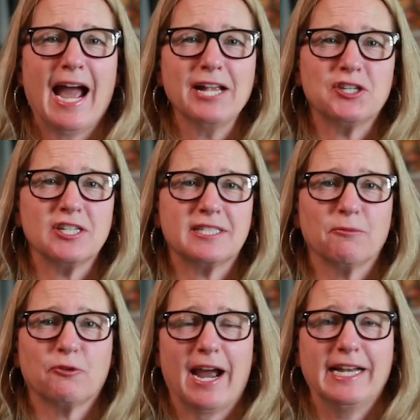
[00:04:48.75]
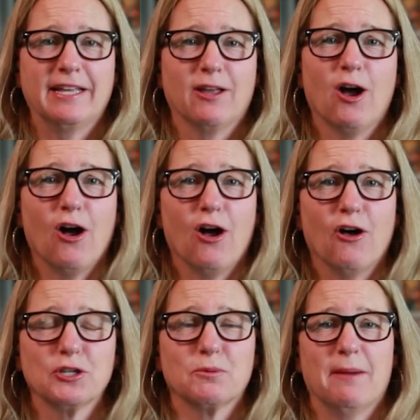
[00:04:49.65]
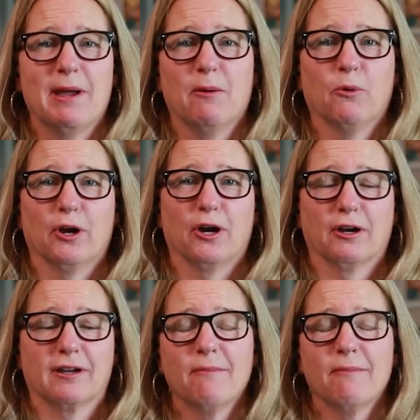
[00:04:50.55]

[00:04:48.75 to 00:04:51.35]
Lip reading: I just am crying in the halls when I'm at work.